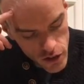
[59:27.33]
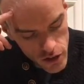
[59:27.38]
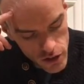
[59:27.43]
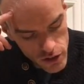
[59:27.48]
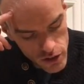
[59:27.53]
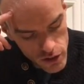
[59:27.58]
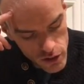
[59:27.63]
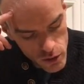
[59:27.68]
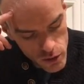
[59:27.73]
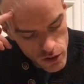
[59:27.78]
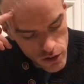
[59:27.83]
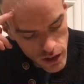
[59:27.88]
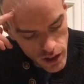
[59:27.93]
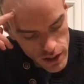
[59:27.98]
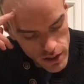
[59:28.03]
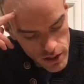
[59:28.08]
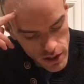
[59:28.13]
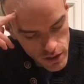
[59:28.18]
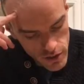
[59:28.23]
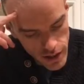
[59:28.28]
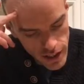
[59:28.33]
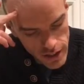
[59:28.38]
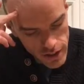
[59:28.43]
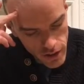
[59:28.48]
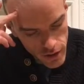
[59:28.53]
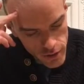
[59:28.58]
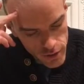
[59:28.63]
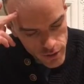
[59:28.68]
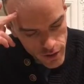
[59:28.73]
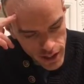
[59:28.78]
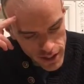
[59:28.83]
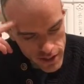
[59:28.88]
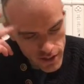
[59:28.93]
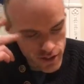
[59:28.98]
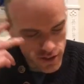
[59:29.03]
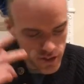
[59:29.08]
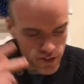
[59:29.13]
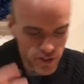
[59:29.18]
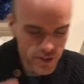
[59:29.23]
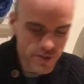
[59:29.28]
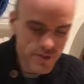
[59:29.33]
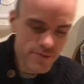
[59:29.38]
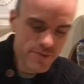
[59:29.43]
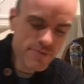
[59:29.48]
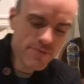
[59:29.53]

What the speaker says: in order to neutralize the great offence.